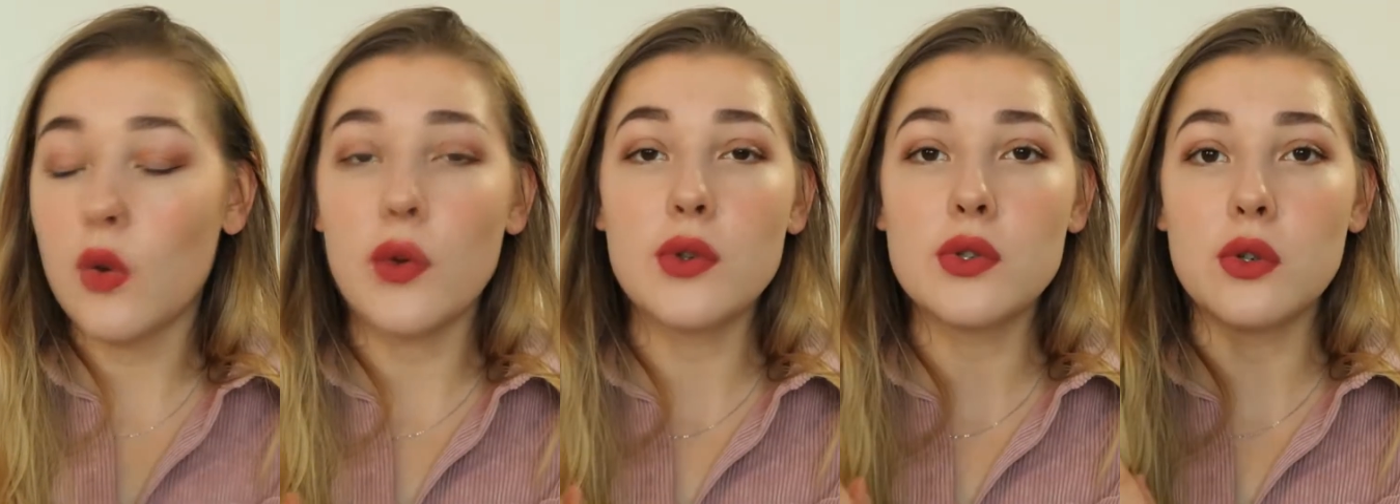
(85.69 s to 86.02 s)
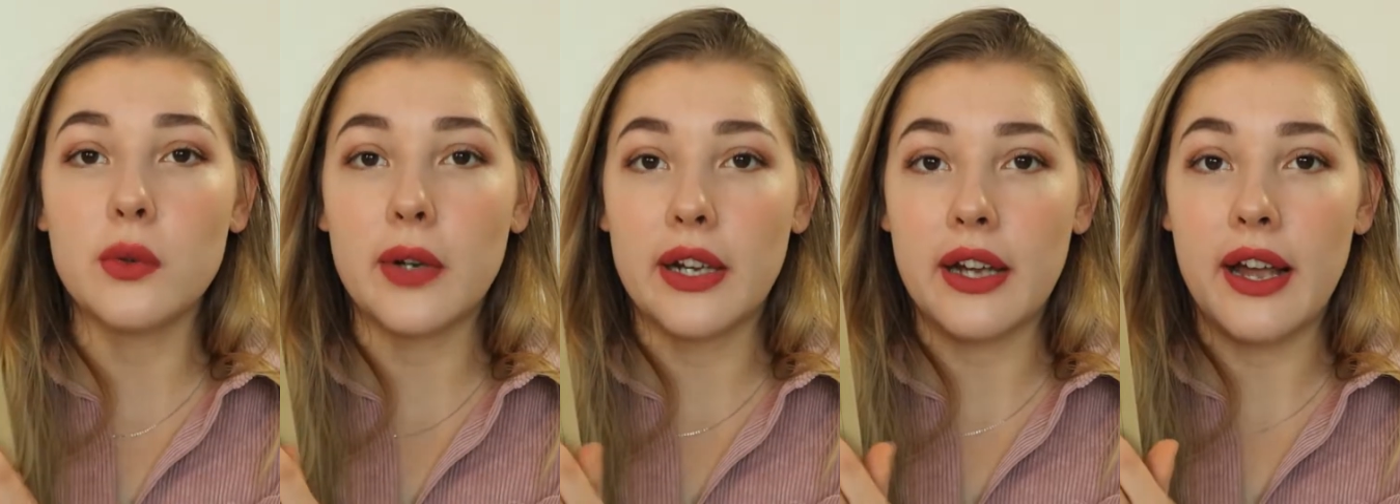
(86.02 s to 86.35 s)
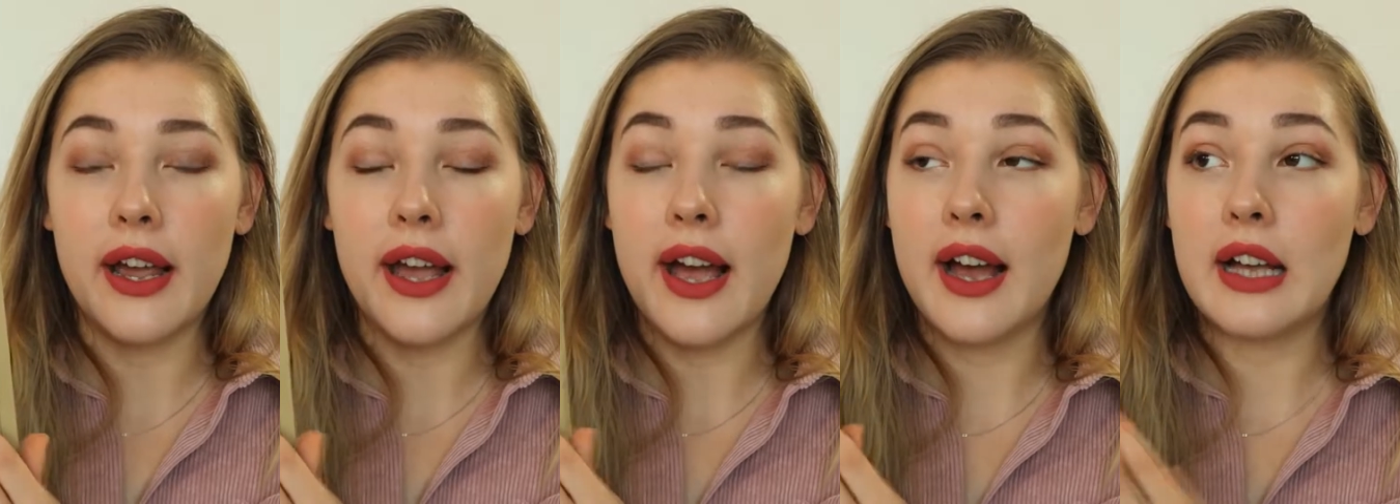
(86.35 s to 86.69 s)
Also, when
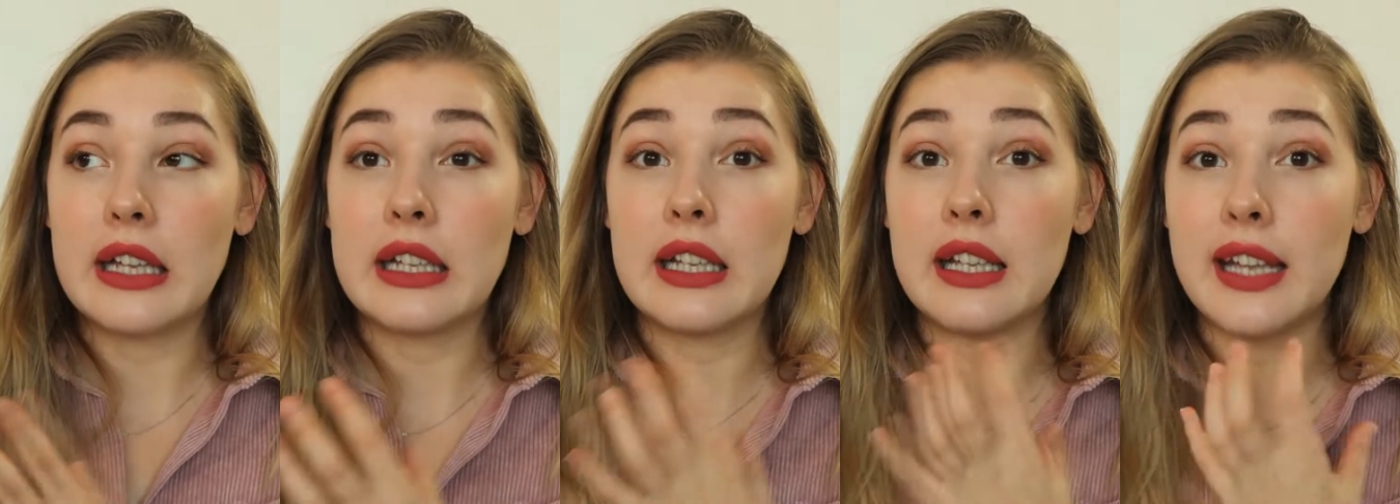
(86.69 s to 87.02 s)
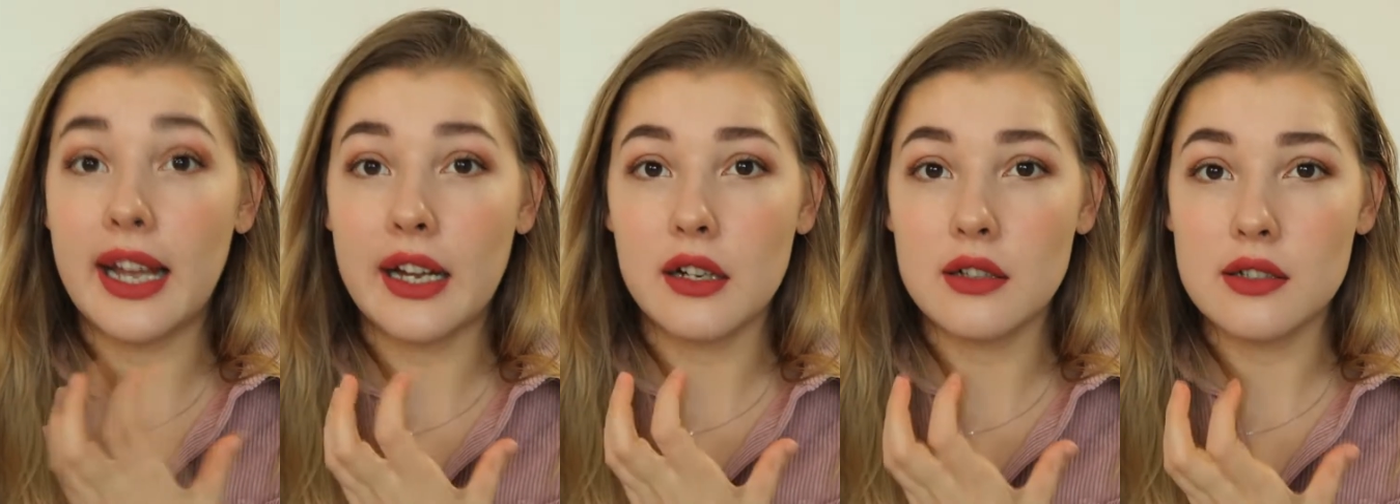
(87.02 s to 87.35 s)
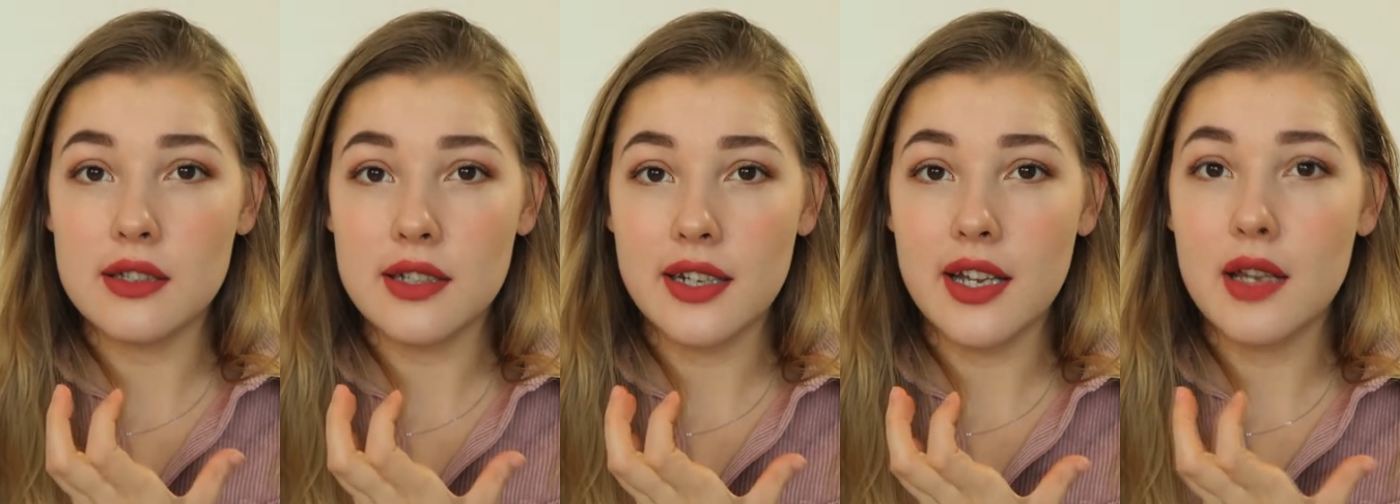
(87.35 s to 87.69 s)
I had a lack of
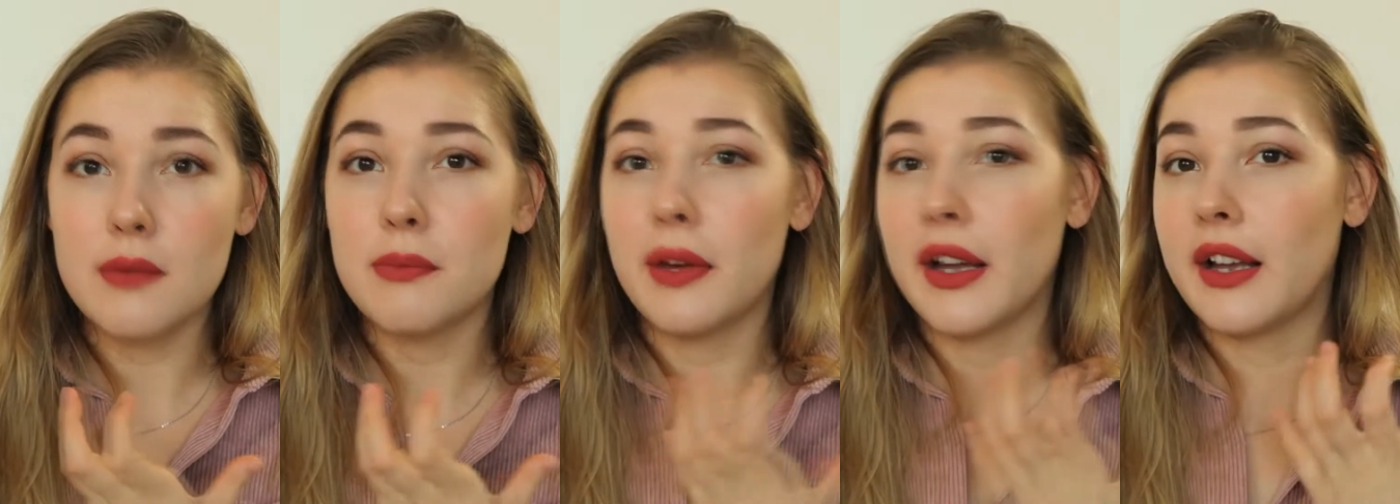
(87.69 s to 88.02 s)
sleep